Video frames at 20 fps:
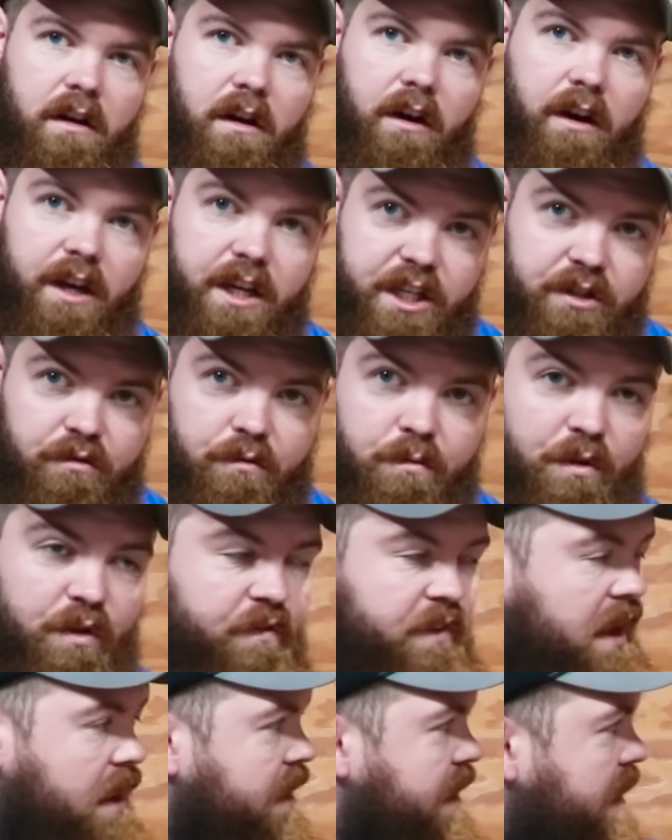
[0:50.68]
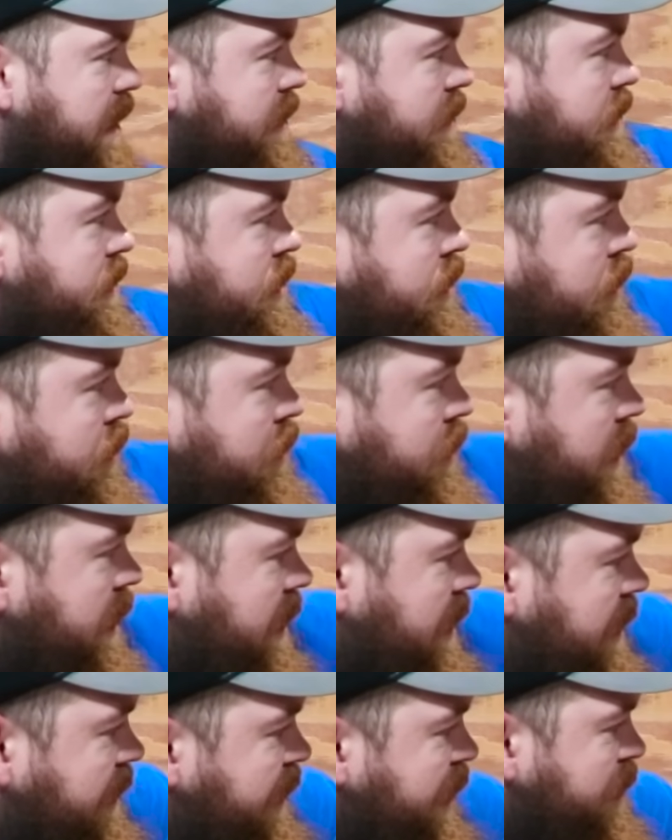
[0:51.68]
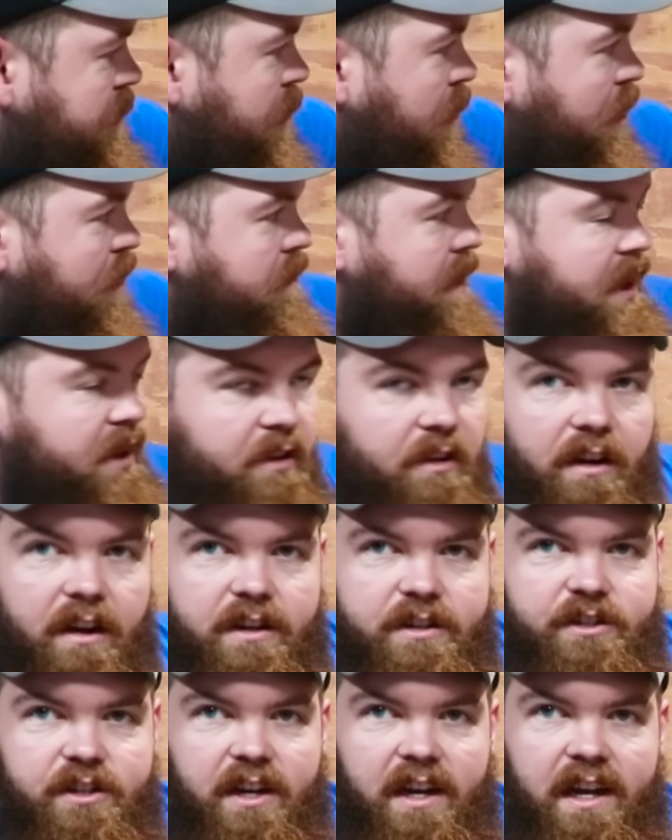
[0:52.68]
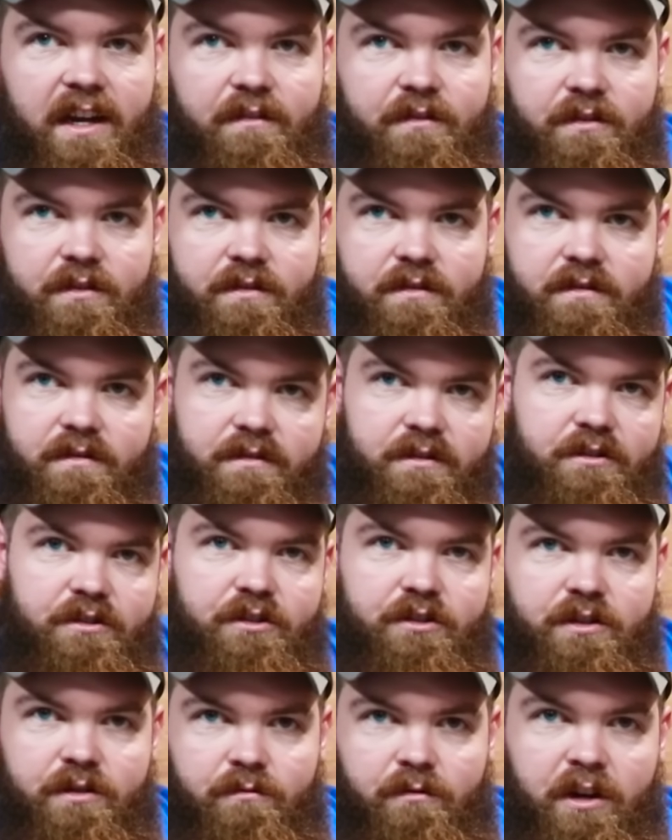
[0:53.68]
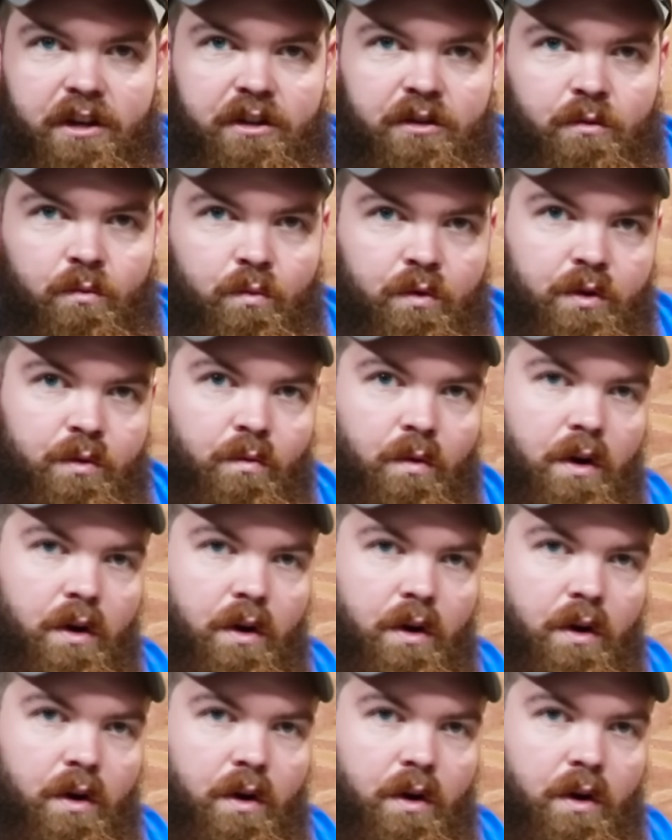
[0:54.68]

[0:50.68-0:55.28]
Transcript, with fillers: All right, so we moved down here to this part of my garage. I have a just a regular wood